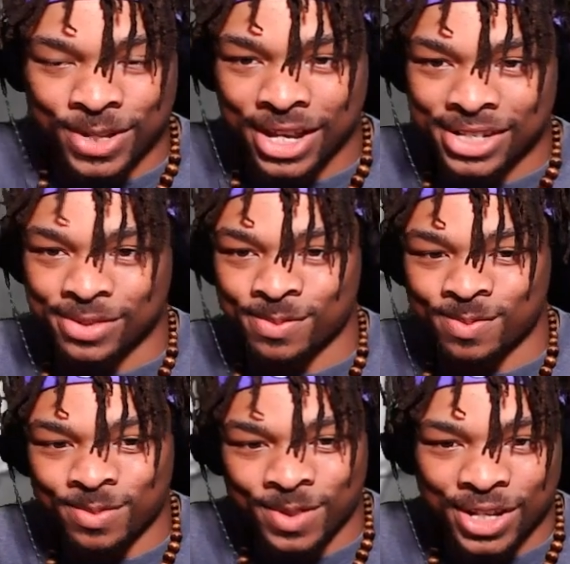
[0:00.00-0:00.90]
We got
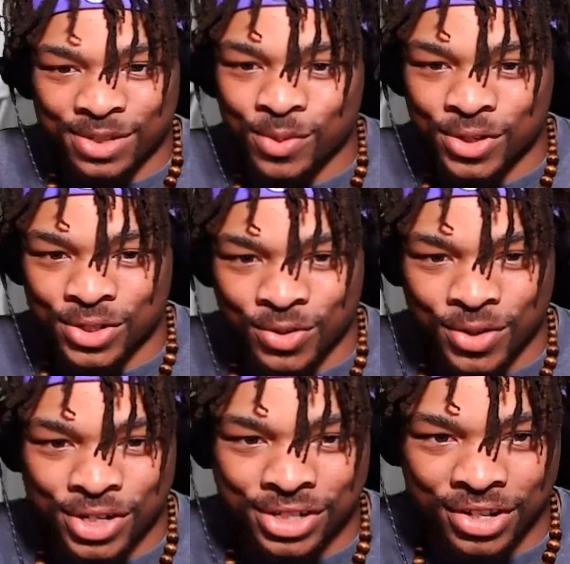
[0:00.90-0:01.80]
some we got some more
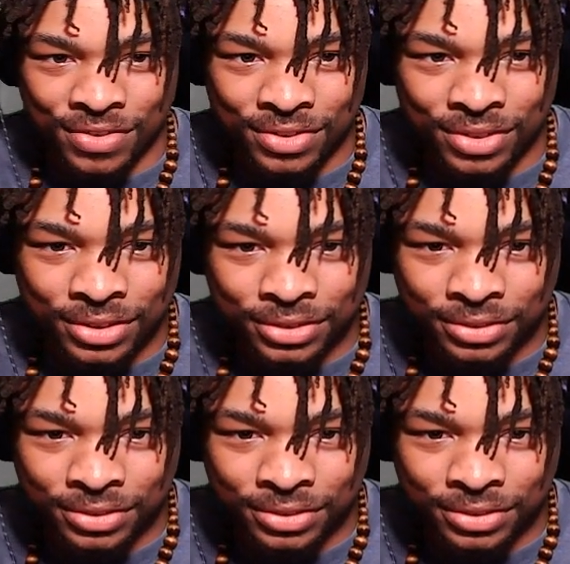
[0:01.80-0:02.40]
story stuff.